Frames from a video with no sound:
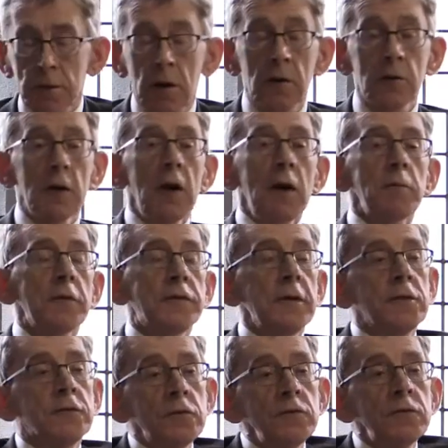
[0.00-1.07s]
not, but
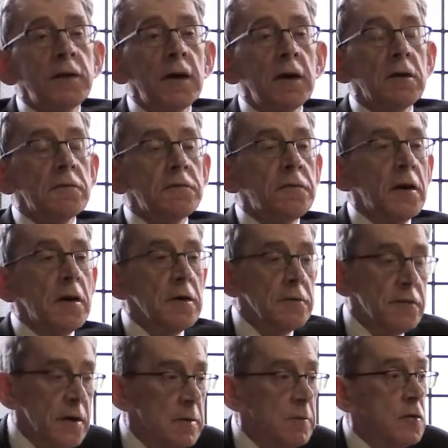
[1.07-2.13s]
they do care very,
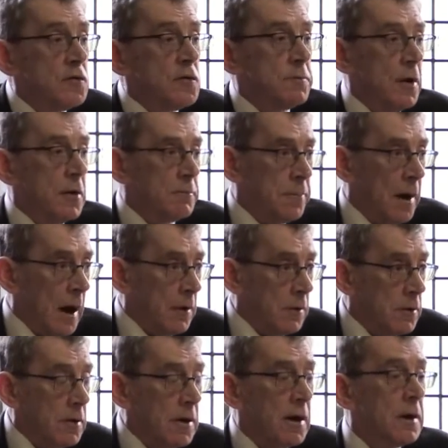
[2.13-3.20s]
very much about
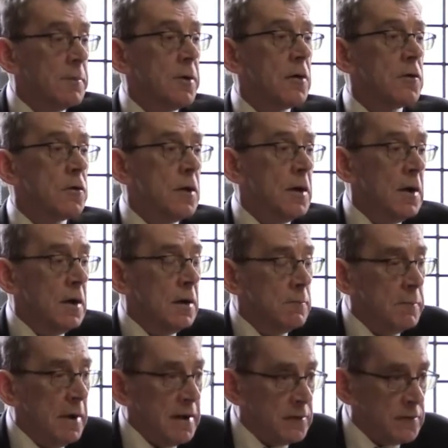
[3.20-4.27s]
power and about
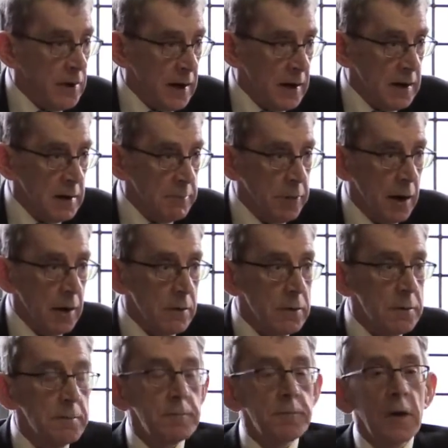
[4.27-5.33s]
maintaining
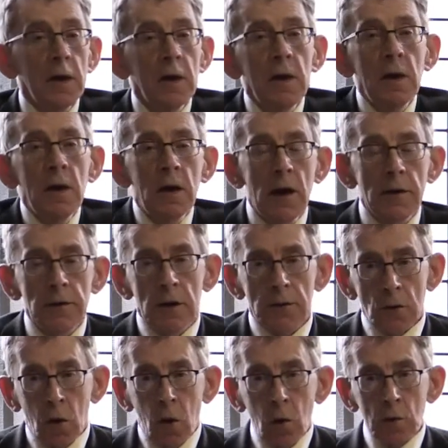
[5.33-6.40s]
power. And you had
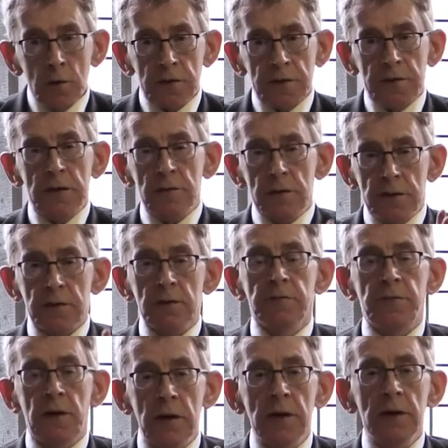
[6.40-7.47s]
a whole series of
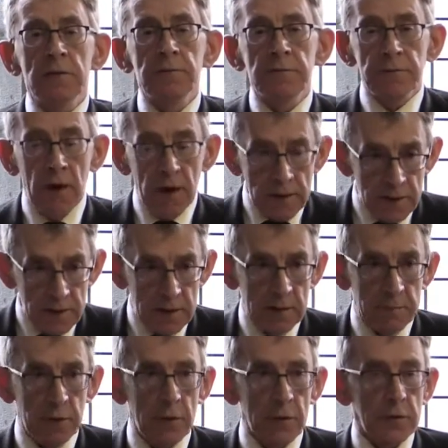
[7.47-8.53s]
very vitally
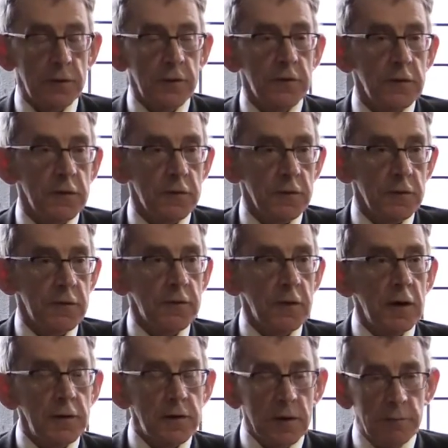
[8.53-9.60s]
important decisions,
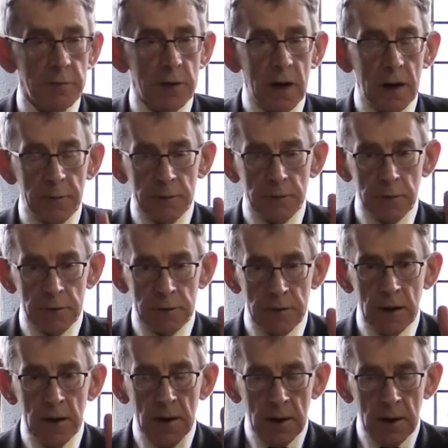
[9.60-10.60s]
starting perhaps with